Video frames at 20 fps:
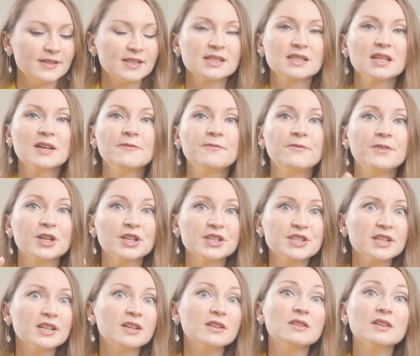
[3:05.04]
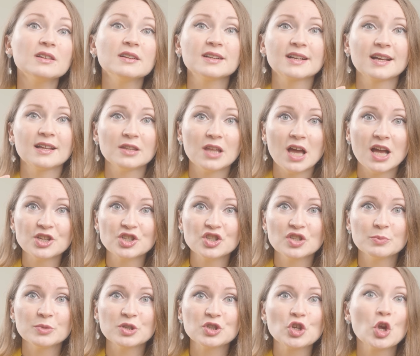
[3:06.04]
this vertical collage
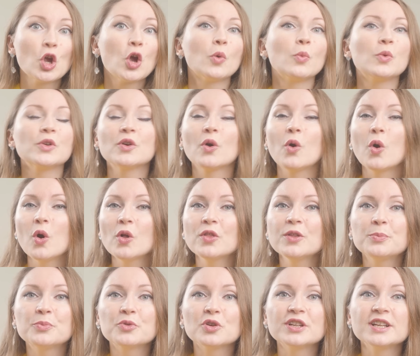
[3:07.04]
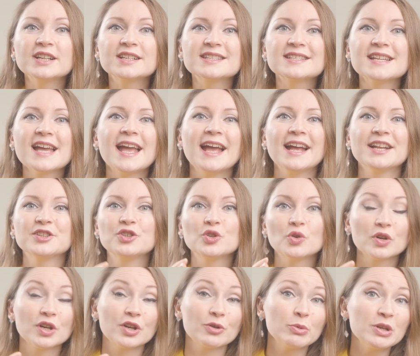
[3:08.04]
image with all the products and
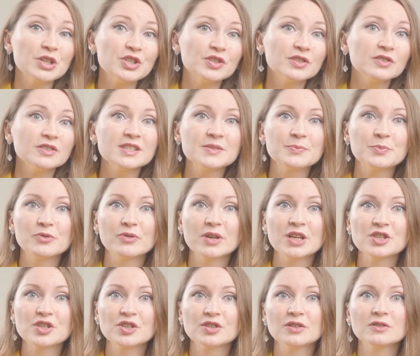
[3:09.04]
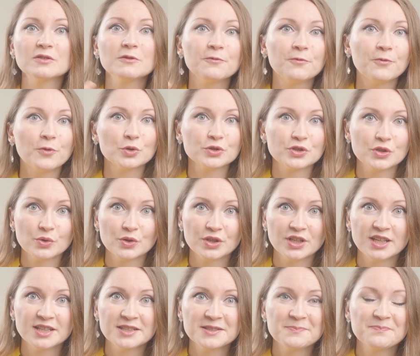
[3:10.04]
your original inspirational photo on
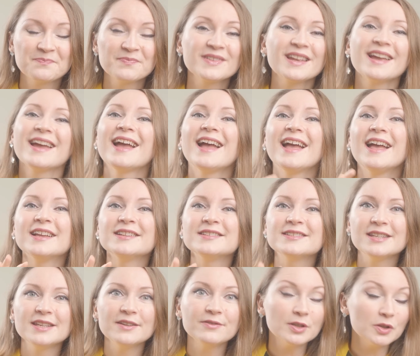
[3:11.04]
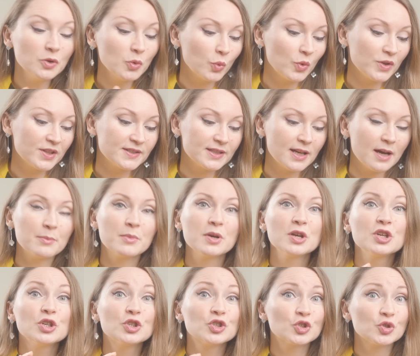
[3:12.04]
it and even with some
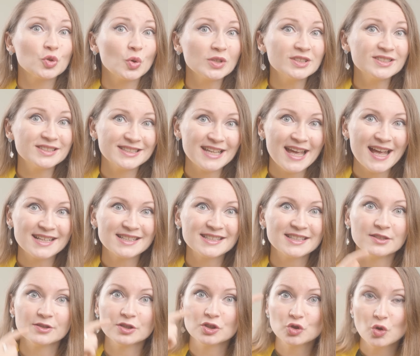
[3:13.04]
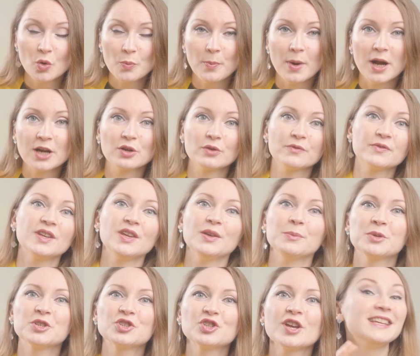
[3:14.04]
short text in the top part of the
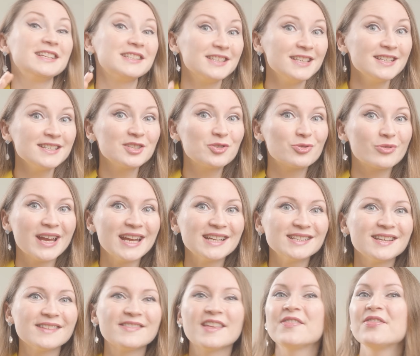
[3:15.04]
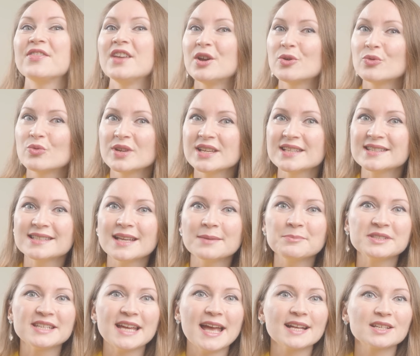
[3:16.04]
image. It is great that there is
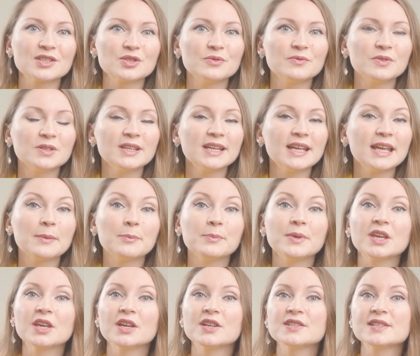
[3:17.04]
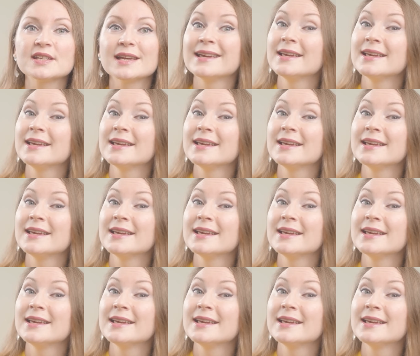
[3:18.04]
some text overlay because